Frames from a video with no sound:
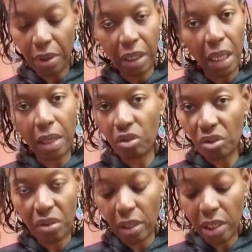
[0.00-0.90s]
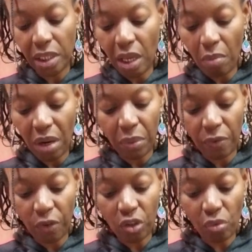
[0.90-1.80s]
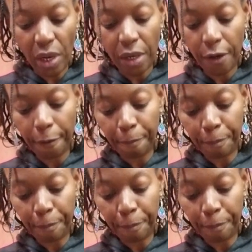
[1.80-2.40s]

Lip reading: Again, just cleaning out my refrigerator.